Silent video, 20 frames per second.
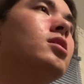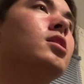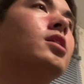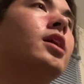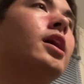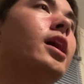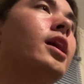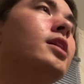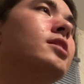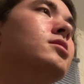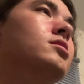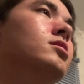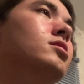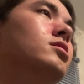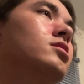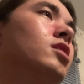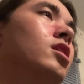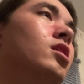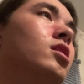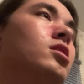
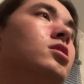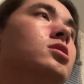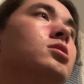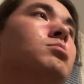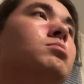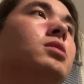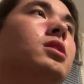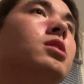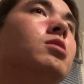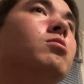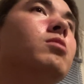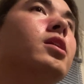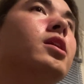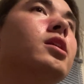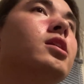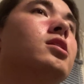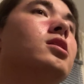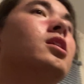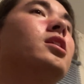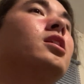Kansas REO
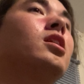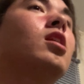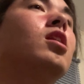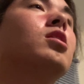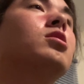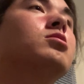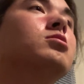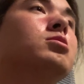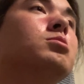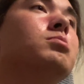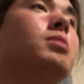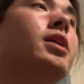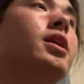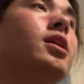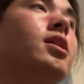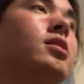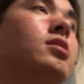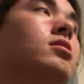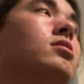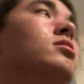Speedwagon, like all those
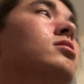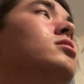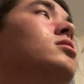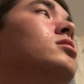bands.